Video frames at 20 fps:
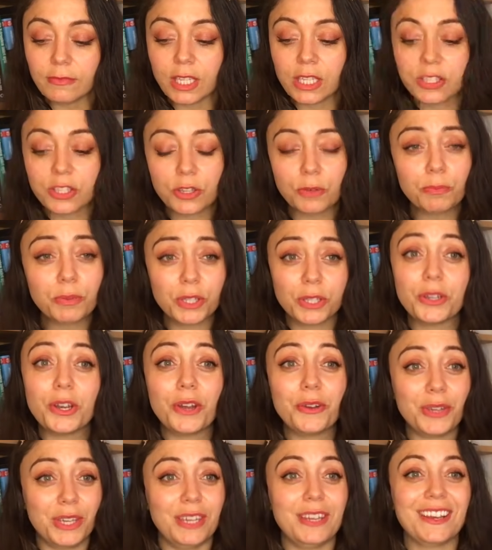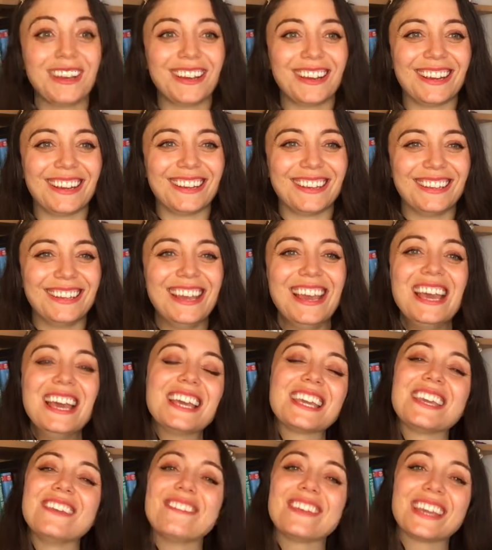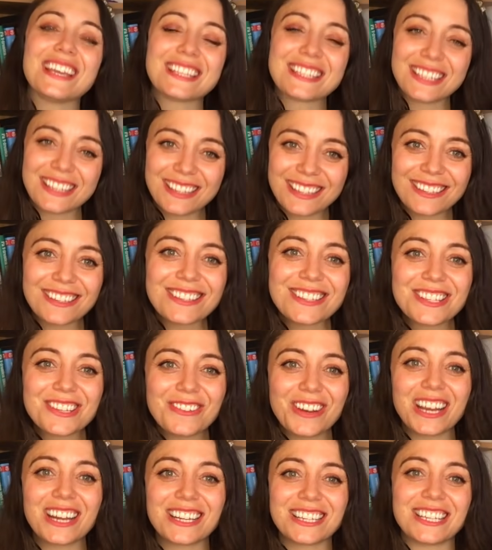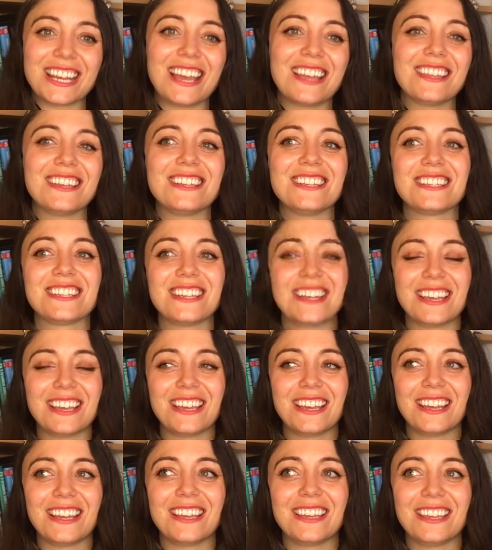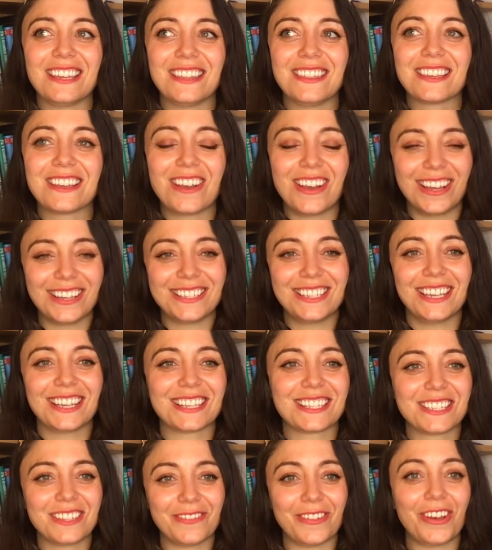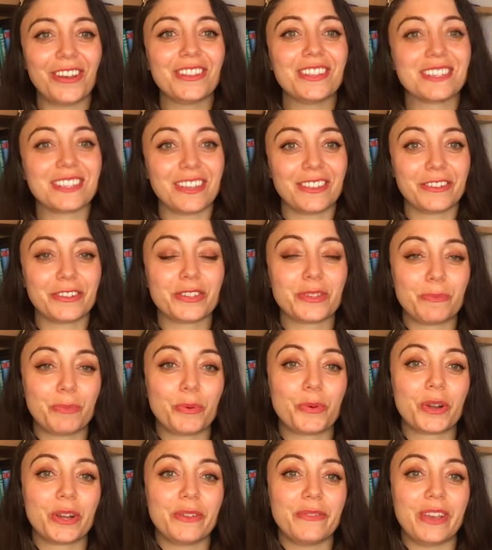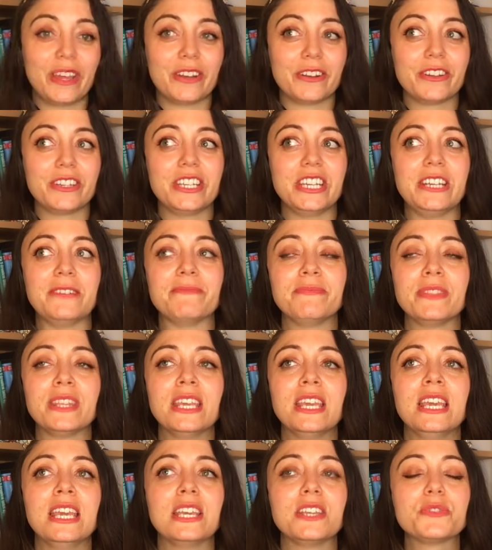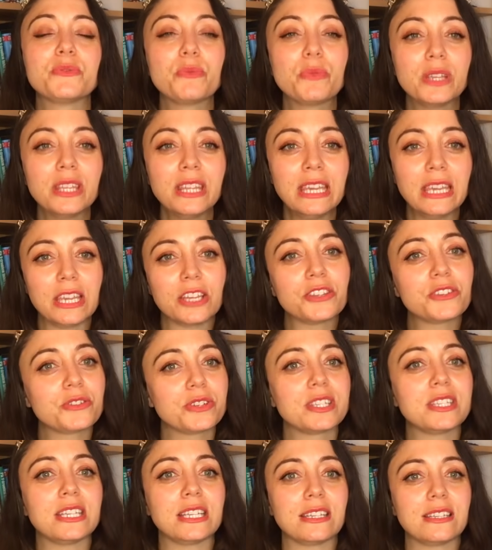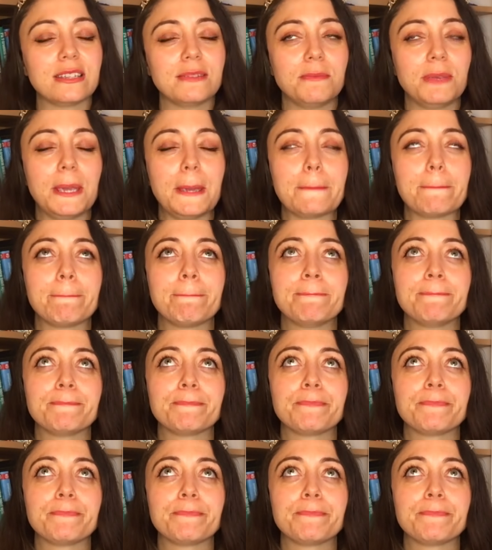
And so Pluto here, giving us a little square challenge in the context of all this other supportive energy, is really interesting to me.